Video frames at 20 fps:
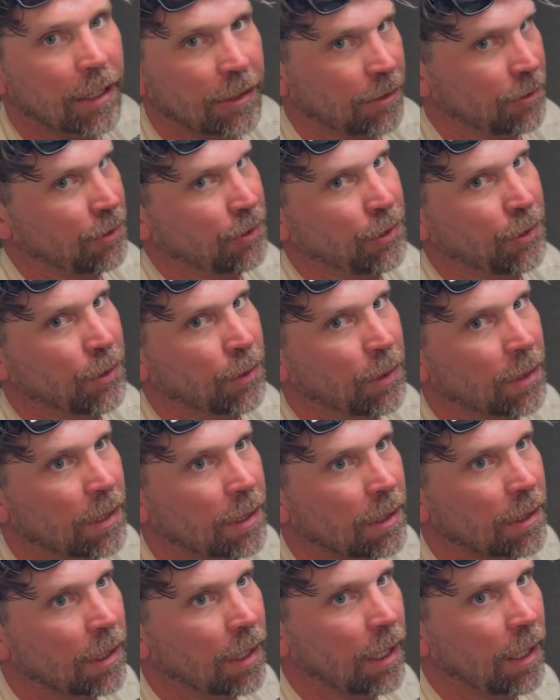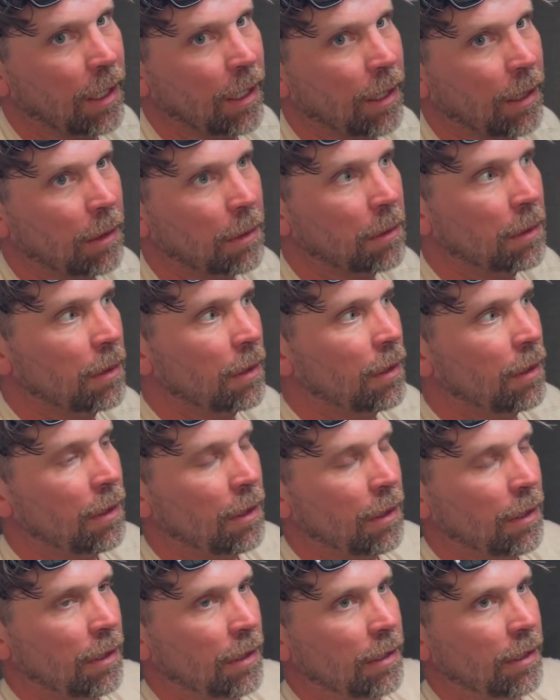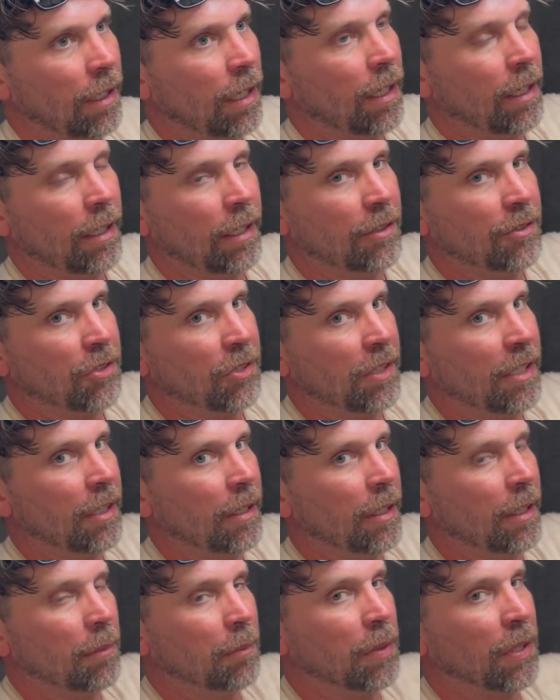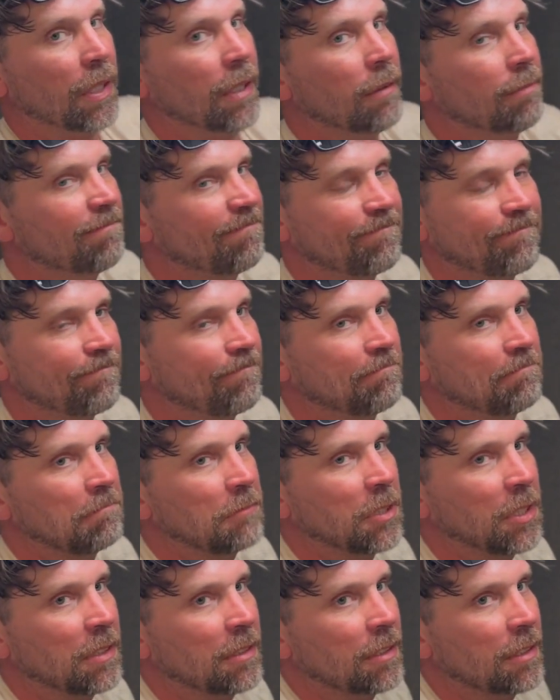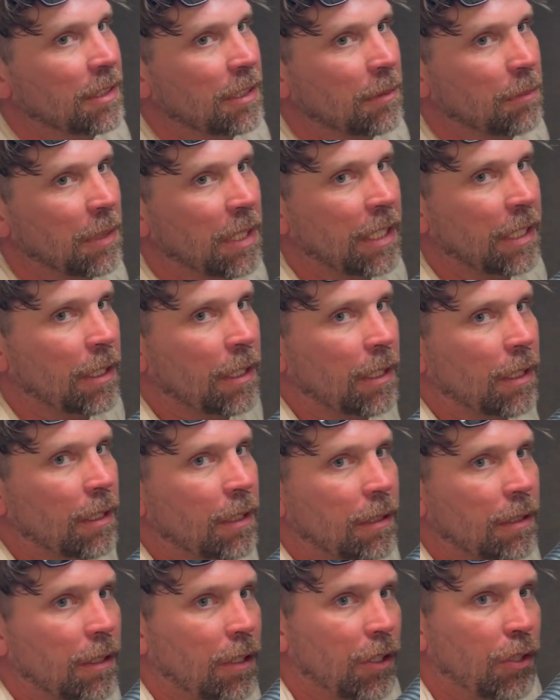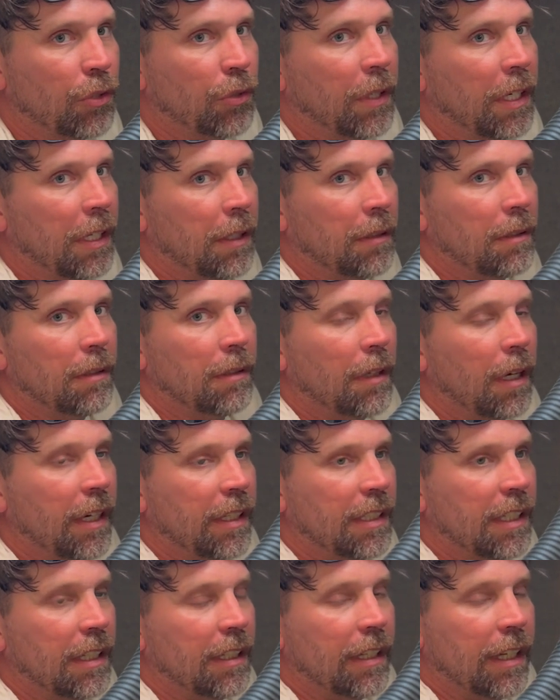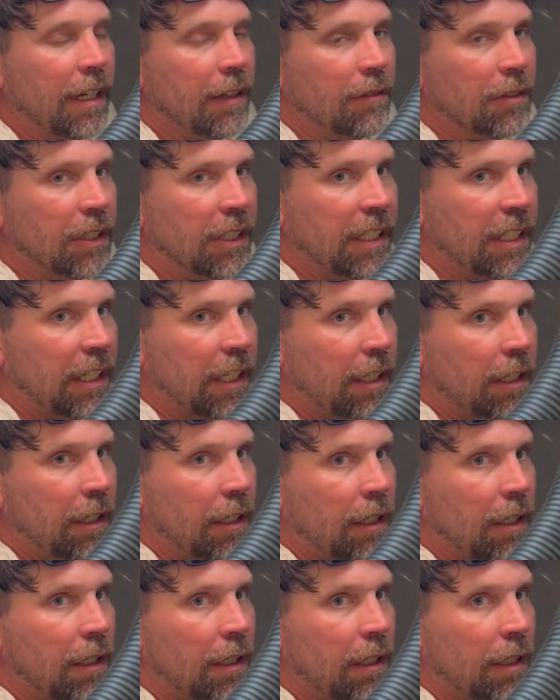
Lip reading: don't do yacht engineering, but it doesn't seem like a great idea to have a leaking